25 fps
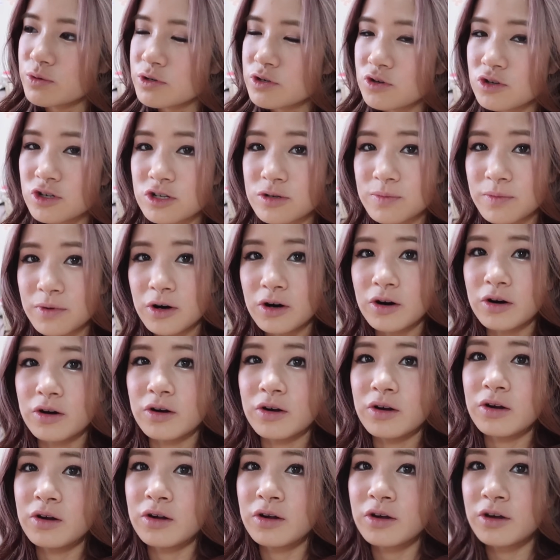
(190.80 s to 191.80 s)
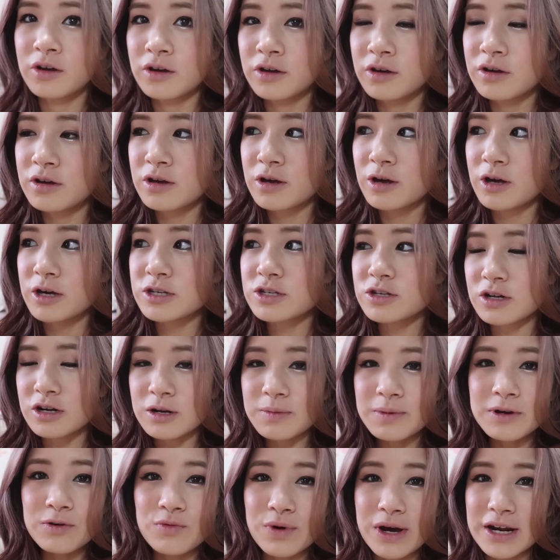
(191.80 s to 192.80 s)
should we do tomorrow? It's
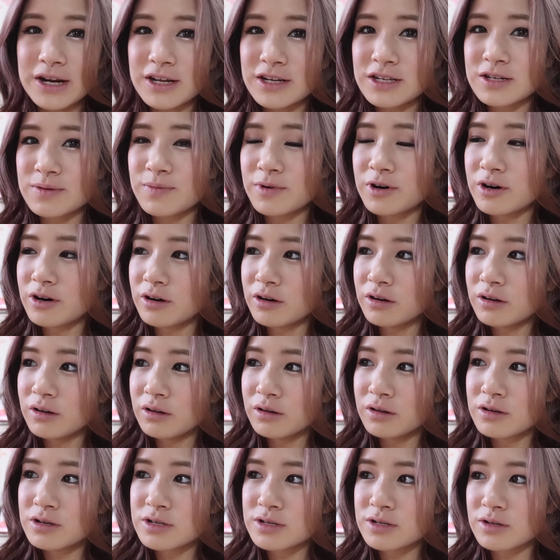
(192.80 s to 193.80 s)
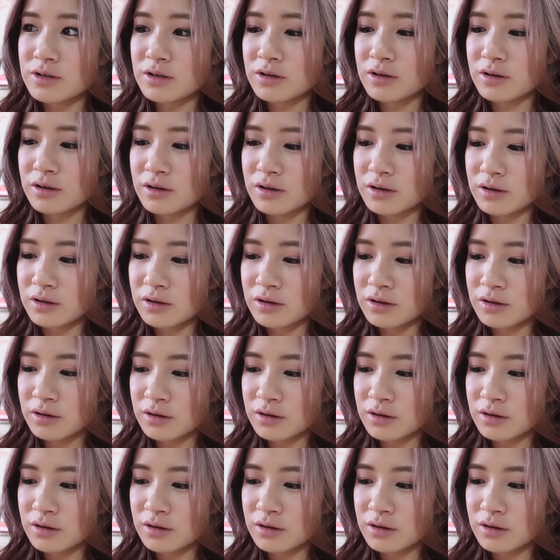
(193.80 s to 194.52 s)
gonna be raining tomorrow, so.